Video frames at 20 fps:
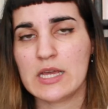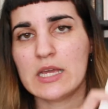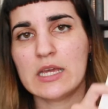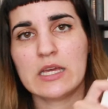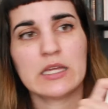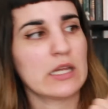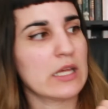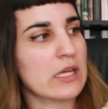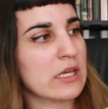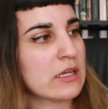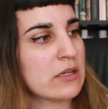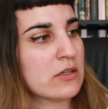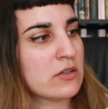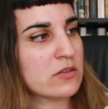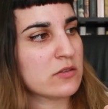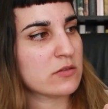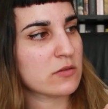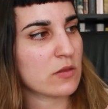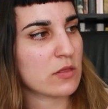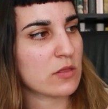It
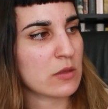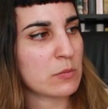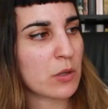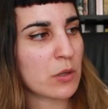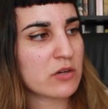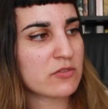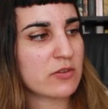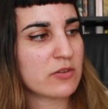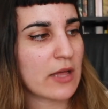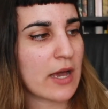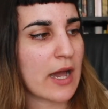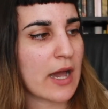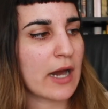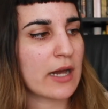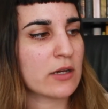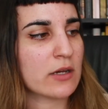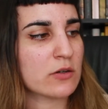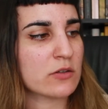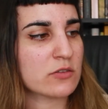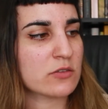is The Butterfly
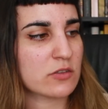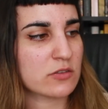Isles,